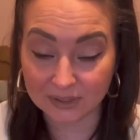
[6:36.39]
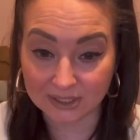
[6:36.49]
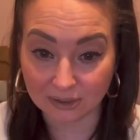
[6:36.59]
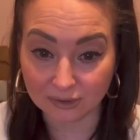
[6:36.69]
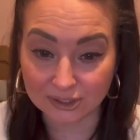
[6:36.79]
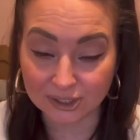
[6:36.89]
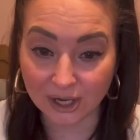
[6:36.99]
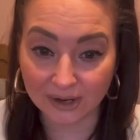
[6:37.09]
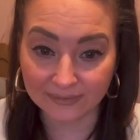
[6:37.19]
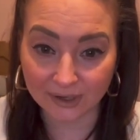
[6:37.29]
secluded
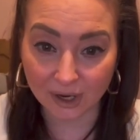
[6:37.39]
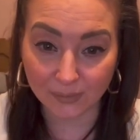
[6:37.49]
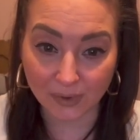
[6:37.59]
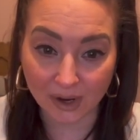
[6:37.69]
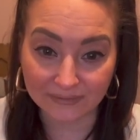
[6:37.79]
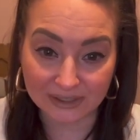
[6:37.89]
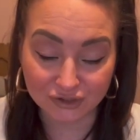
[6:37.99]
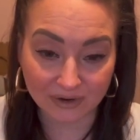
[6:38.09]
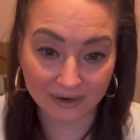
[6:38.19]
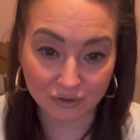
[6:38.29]
area where he
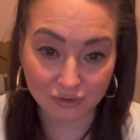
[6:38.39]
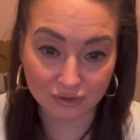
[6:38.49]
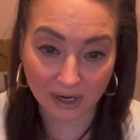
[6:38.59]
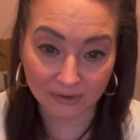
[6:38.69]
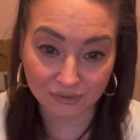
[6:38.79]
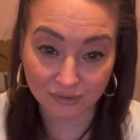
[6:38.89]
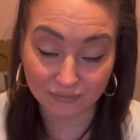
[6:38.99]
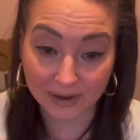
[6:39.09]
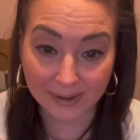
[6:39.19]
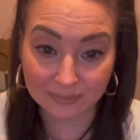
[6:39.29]
strangled and
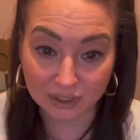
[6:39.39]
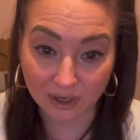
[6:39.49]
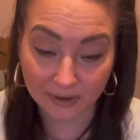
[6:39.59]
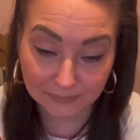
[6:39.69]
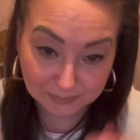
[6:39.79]
raped her.